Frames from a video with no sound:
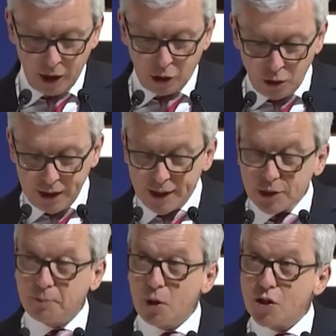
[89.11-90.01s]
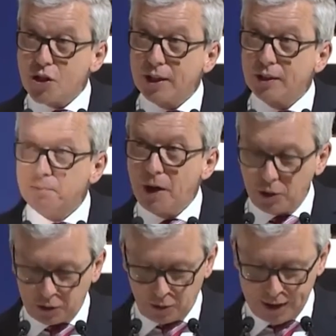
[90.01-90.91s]
Goodyear is pushing the
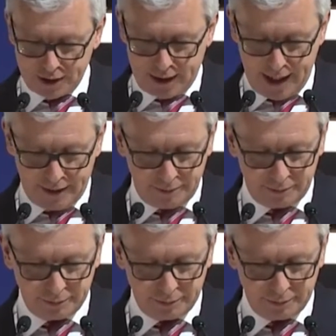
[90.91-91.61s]
boundaries again.